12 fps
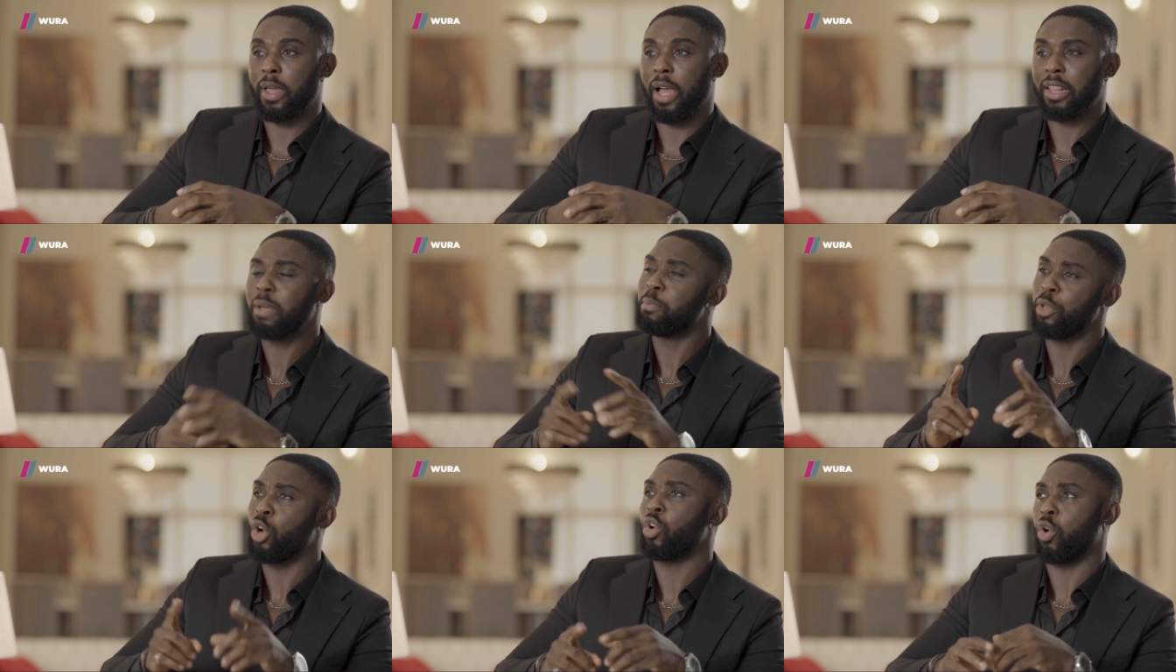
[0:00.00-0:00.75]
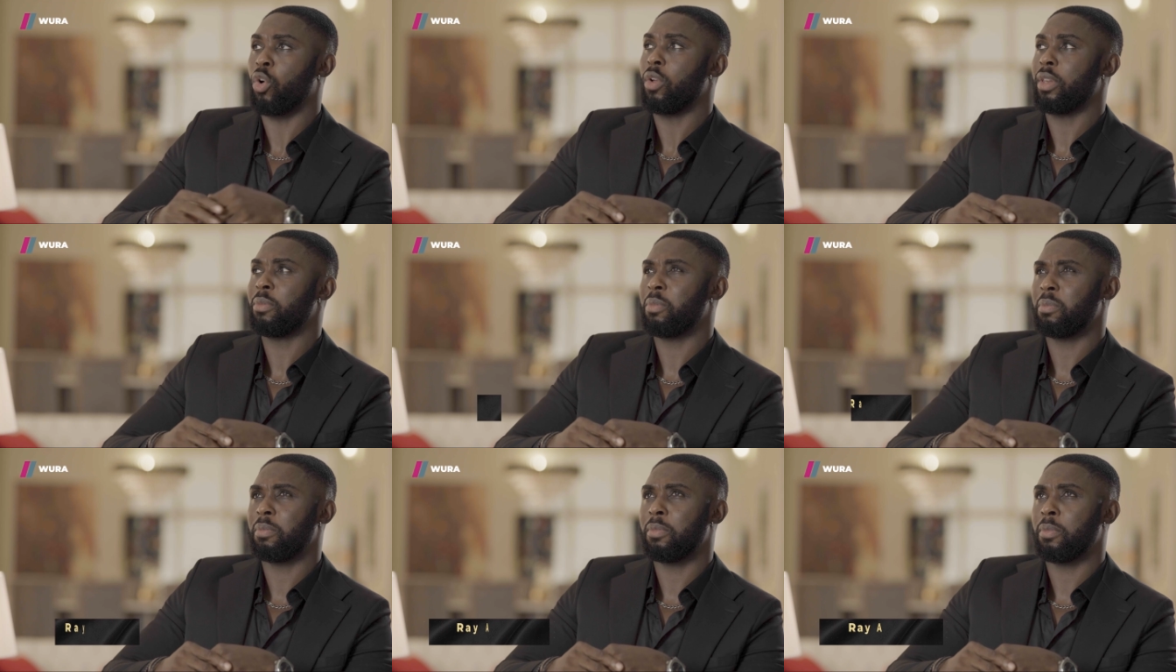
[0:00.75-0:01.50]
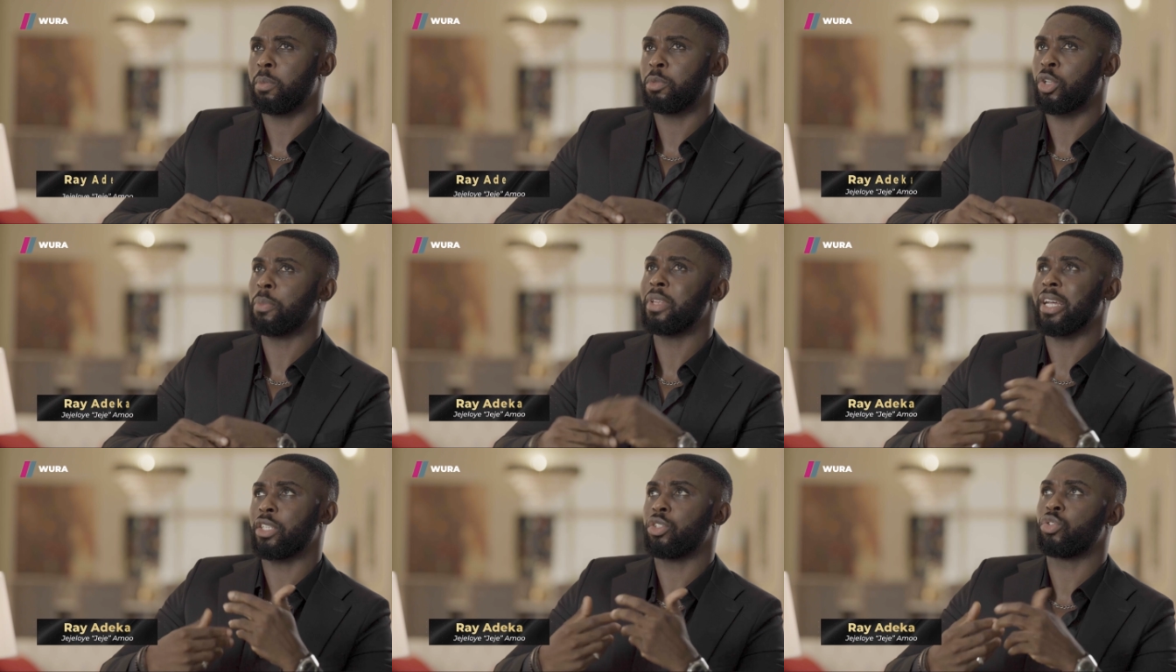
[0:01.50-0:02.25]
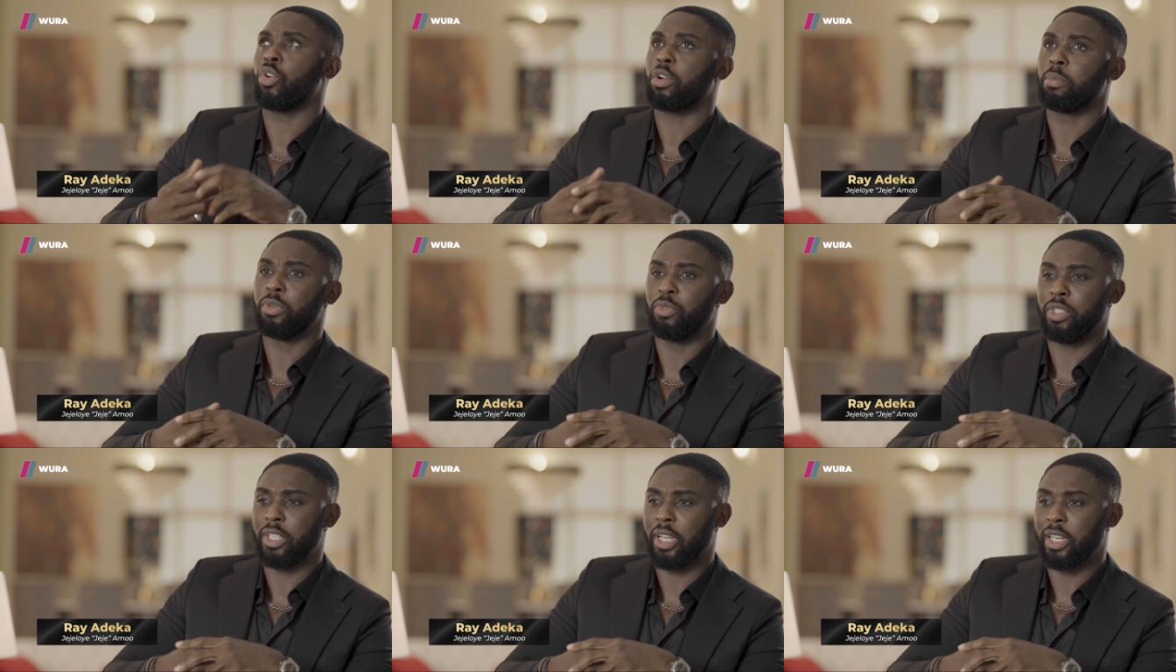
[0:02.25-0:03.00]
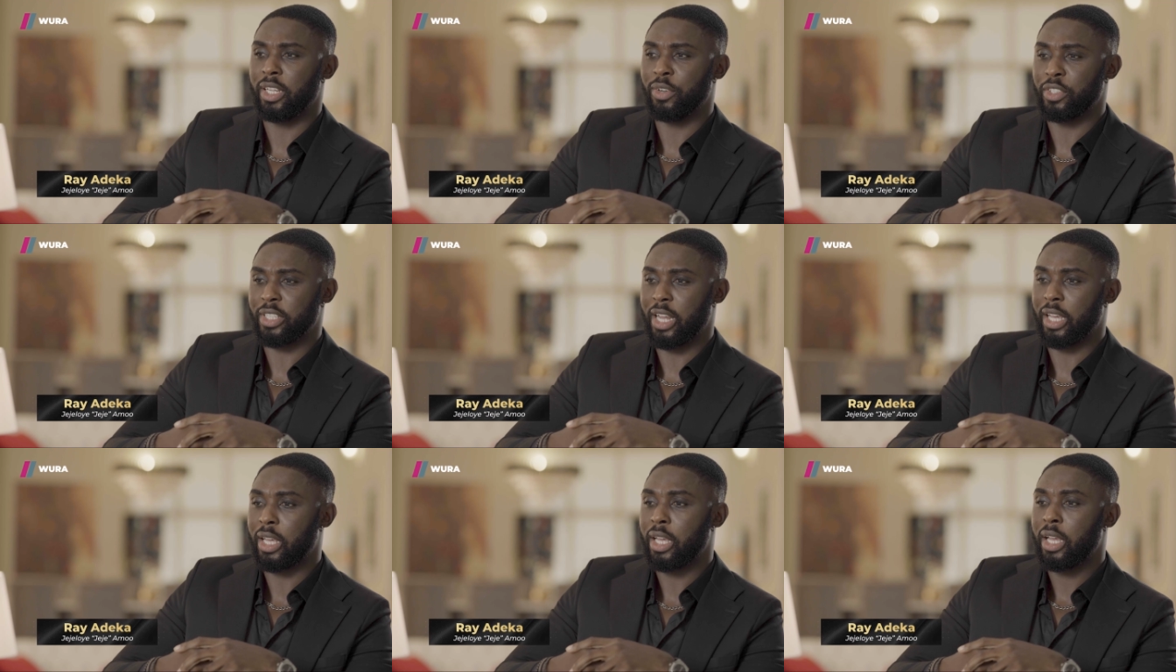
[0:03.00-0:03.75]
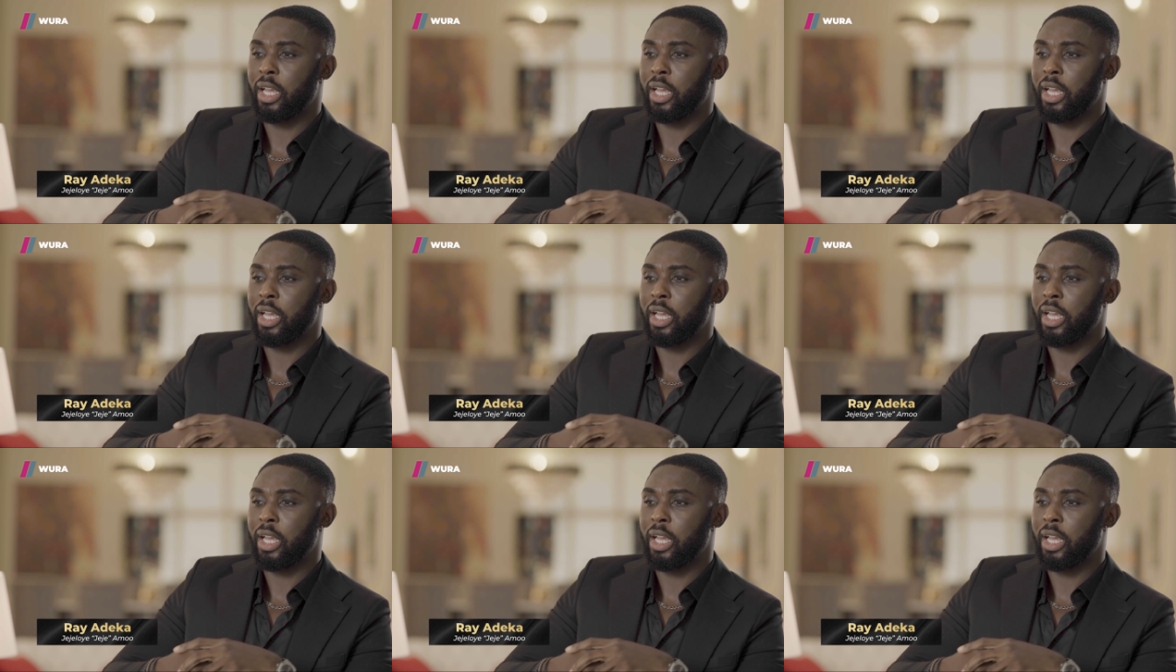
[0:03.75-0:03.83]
I think beyond all, something that struck me recently. I was like,